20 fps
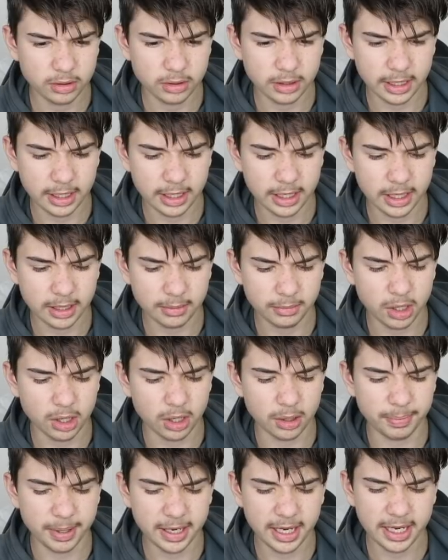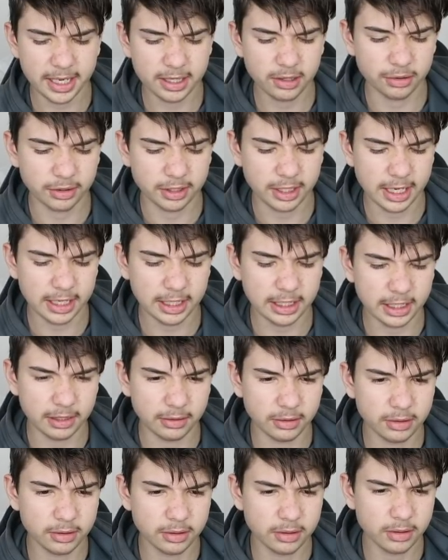Parker or
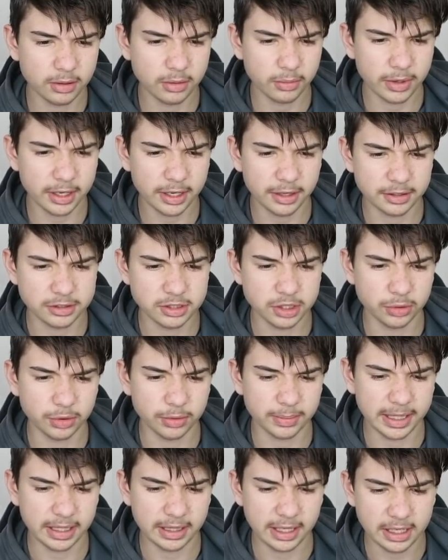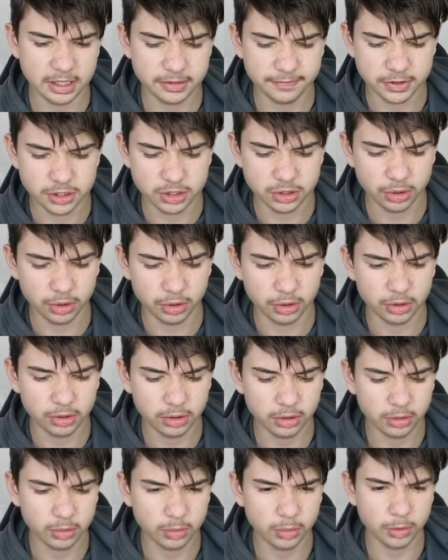Kennedy. One of the two would be there for sure.
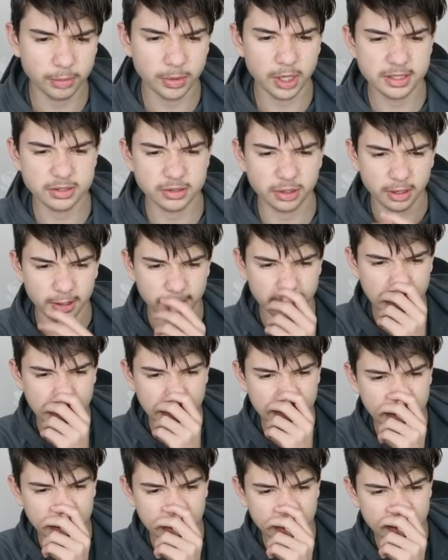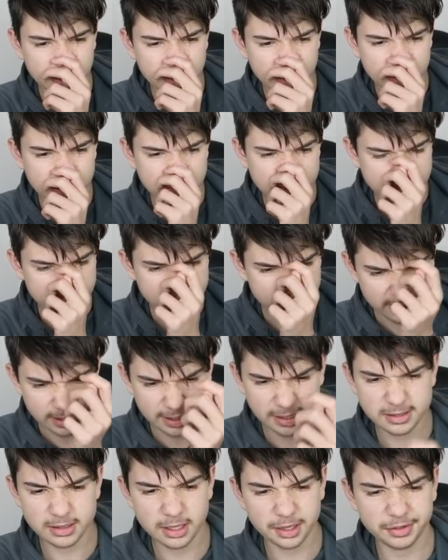We might as well go Kennedy.
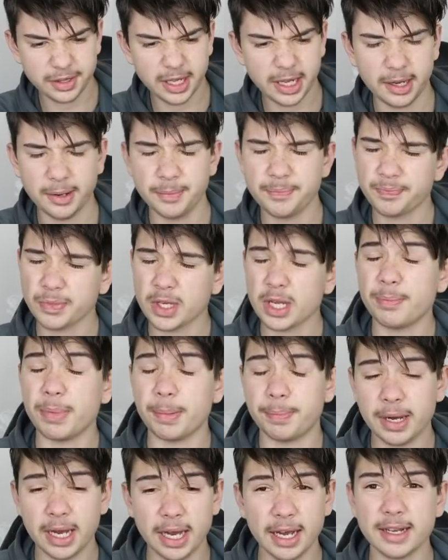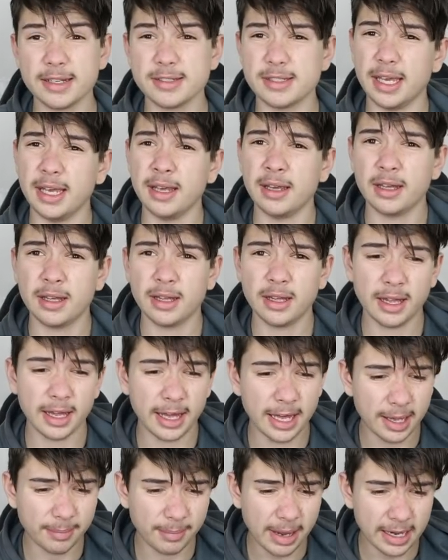And he's not there, but Parker's there.
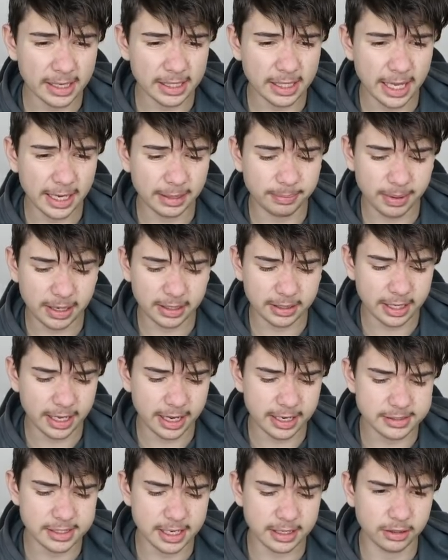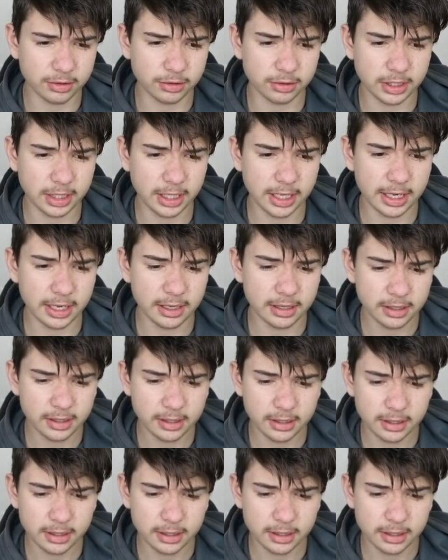Adelaide, Ben Keys had a good year.